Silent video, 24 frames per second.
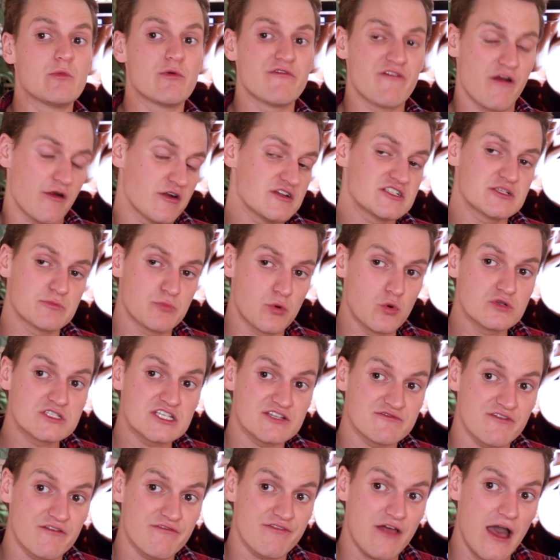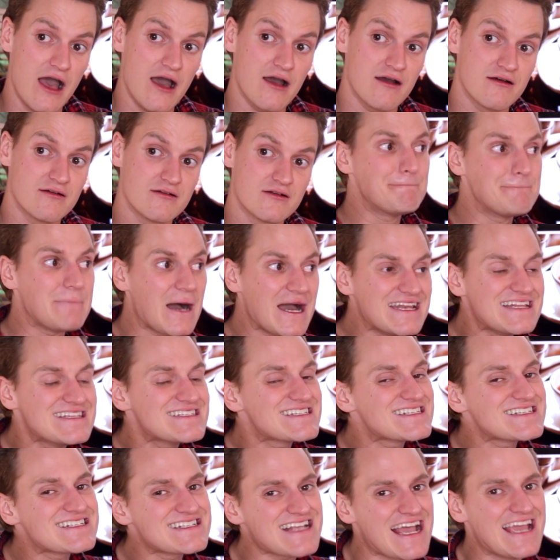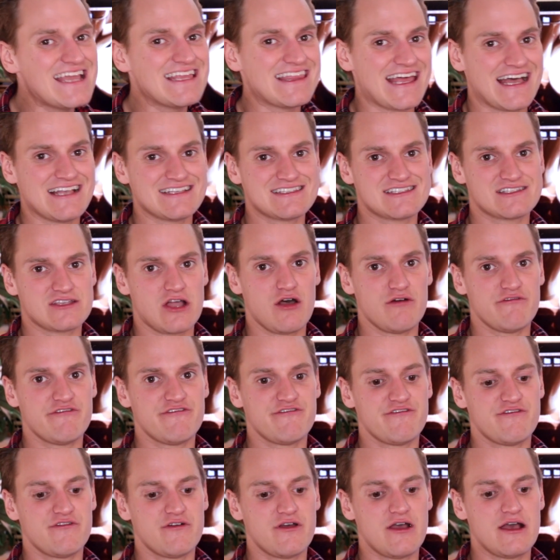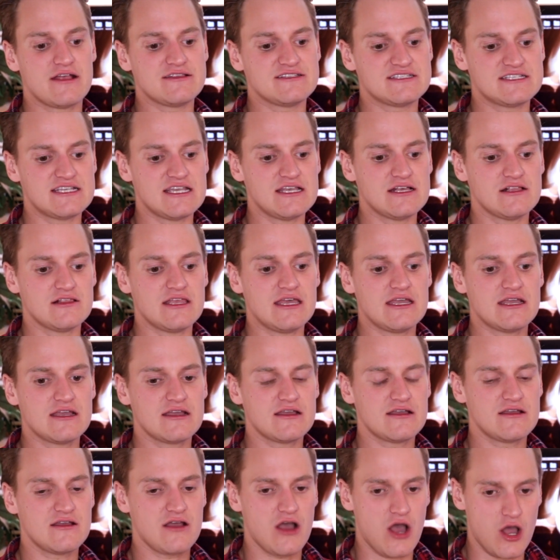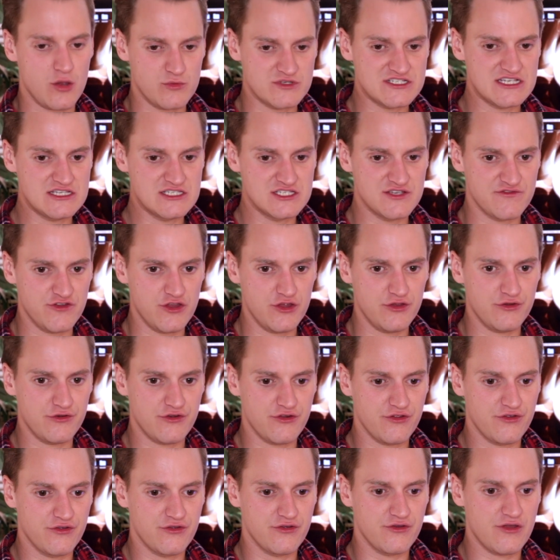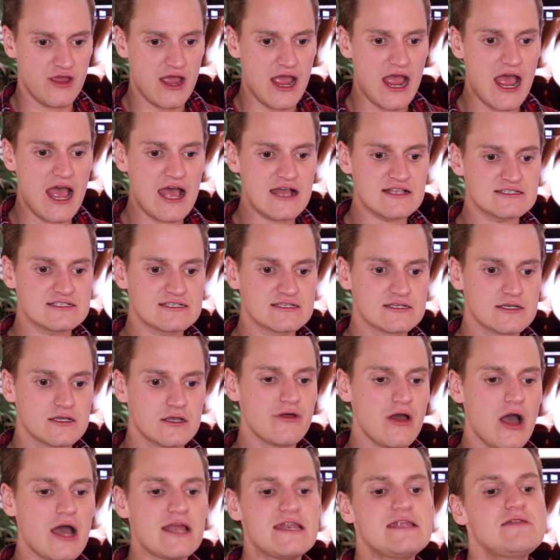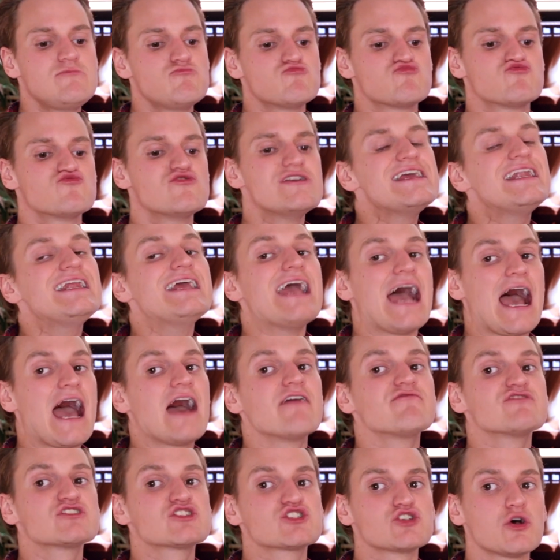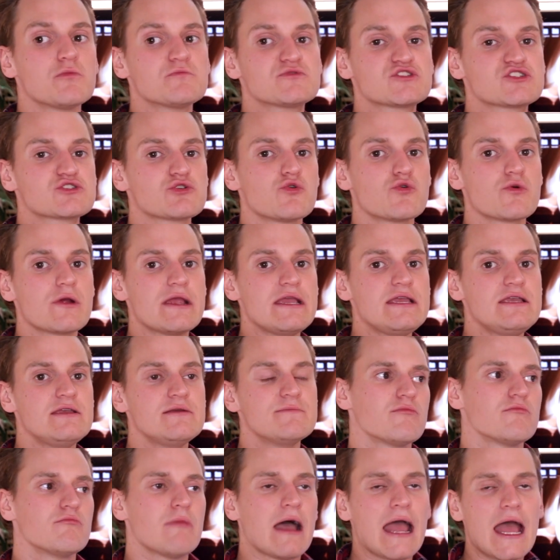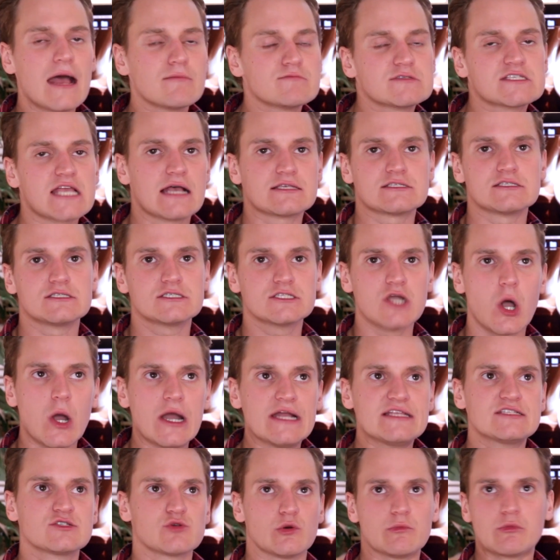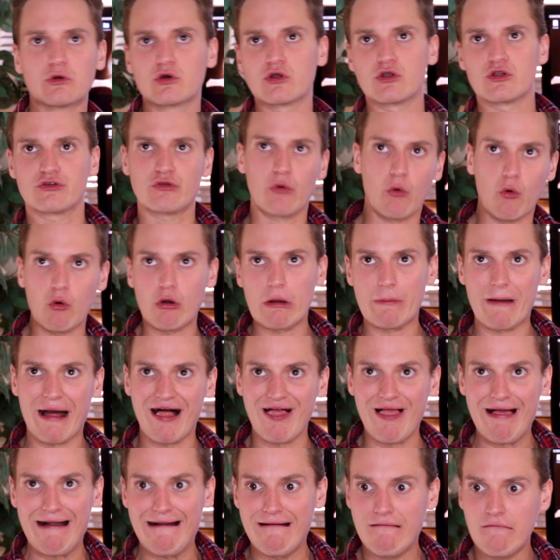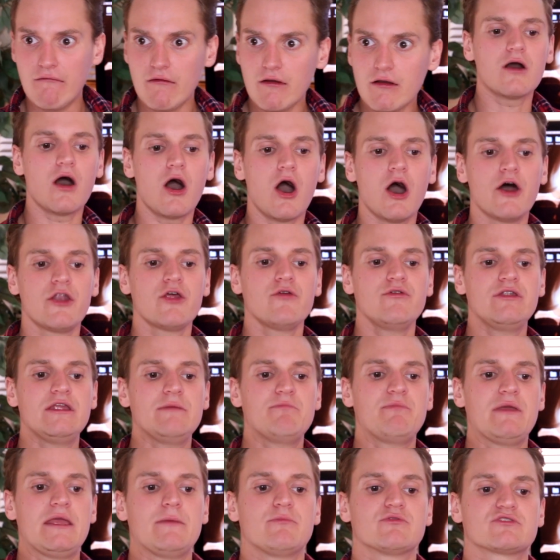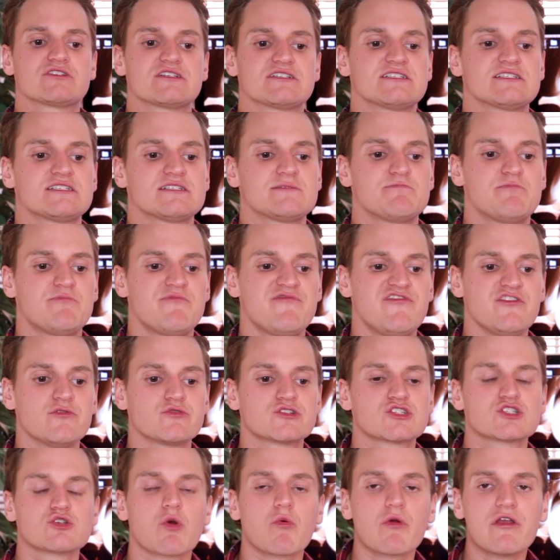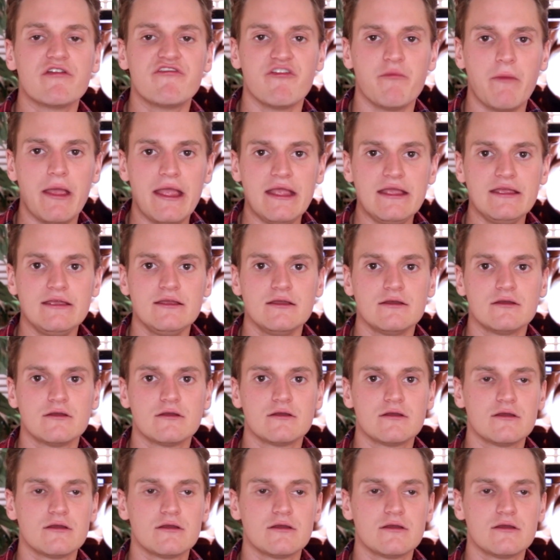We were very supportive of that. But I didn't say that stuff until I was interviewed. And I didn't really have a sob story. My hamster hasn't died, so I'm not gonna talk about that. I don't need people to feel sorry for me